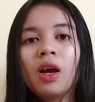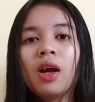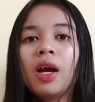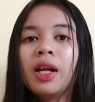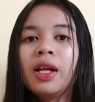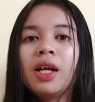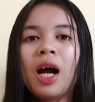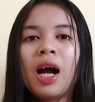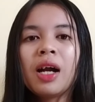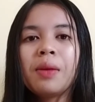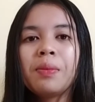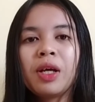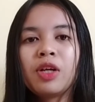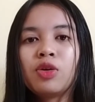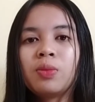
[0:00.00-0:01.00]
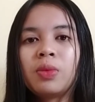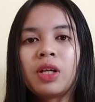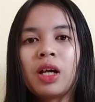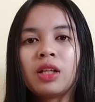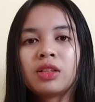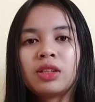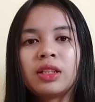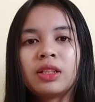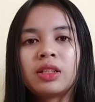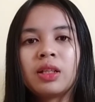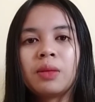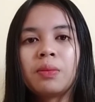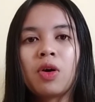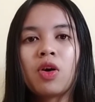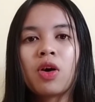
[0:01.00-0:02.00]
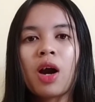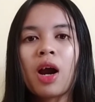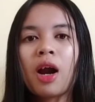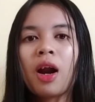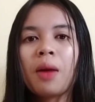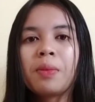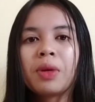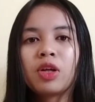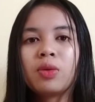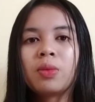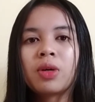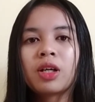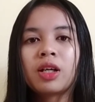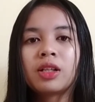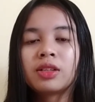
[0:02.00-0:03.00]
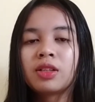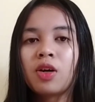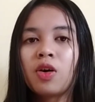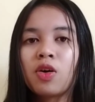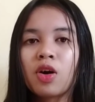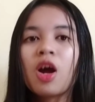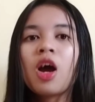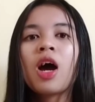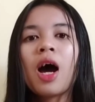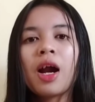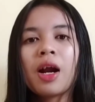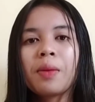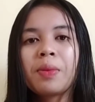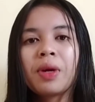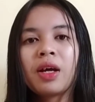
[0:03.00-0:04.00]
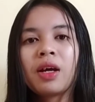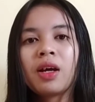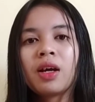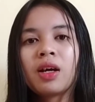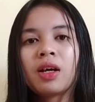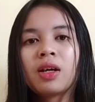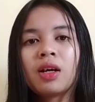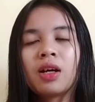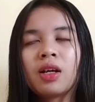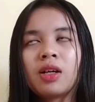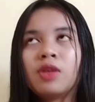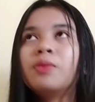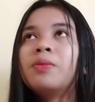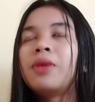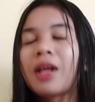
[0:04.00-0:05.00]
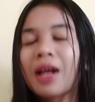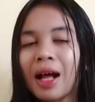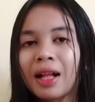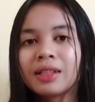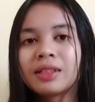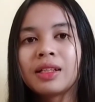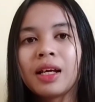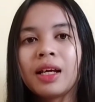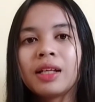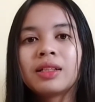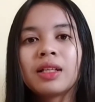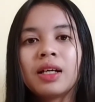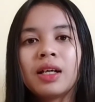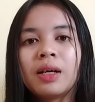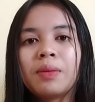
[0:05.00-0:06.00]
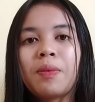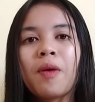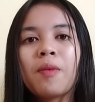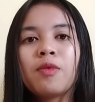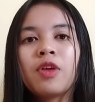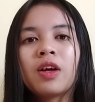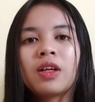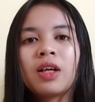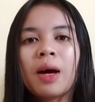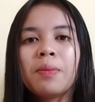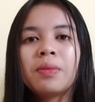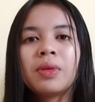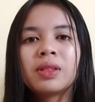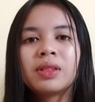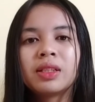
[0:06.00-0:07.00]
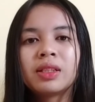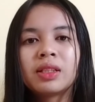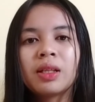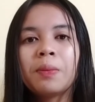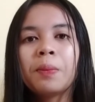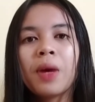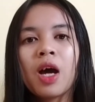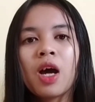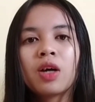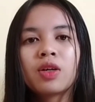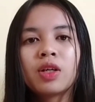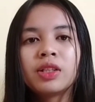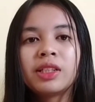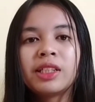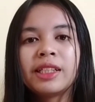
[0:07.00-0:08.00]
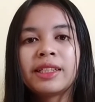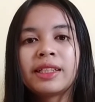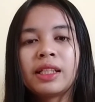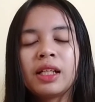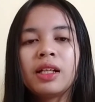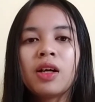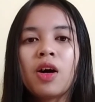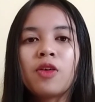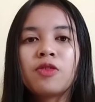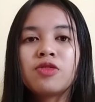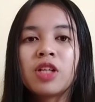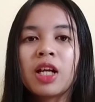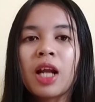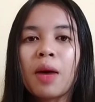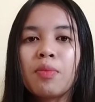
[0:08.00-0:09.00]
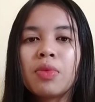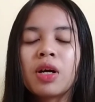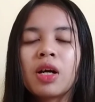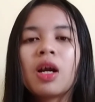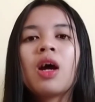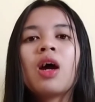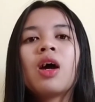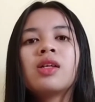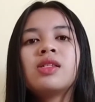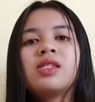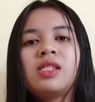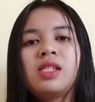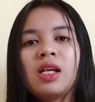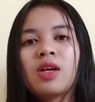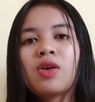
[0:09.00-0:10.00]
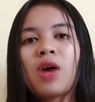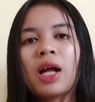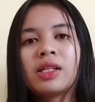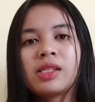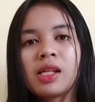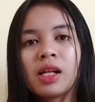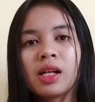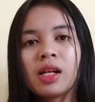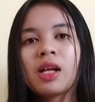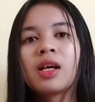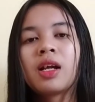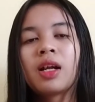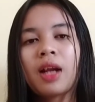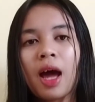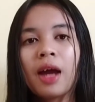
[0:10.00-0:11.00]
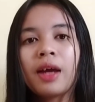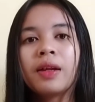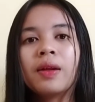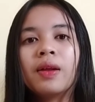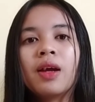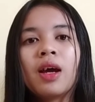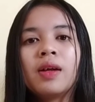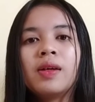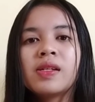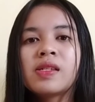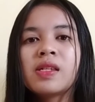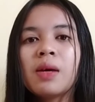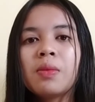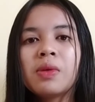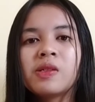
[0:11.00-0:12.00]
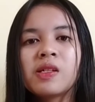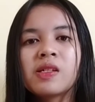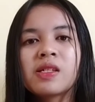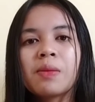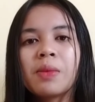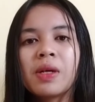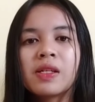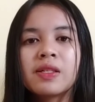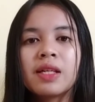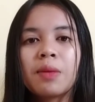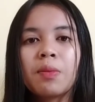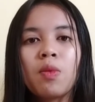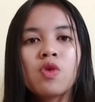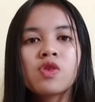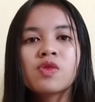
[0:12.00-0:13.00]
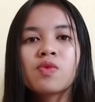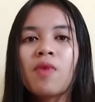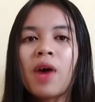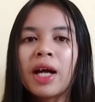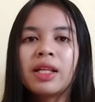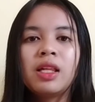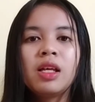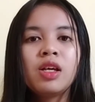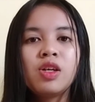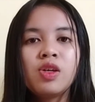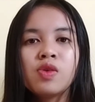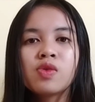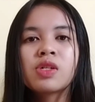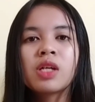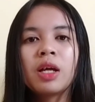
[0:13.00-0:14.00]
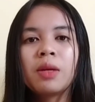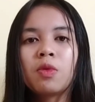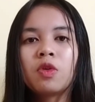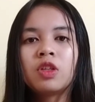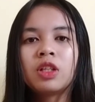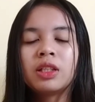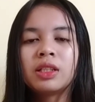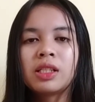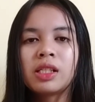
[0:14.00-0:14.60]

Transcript: The Arabic numeral system, or Arabic numerals, or Arabic Numerals is a popular number system consisting of the number 0 until 9. This number system is the most widely used in modern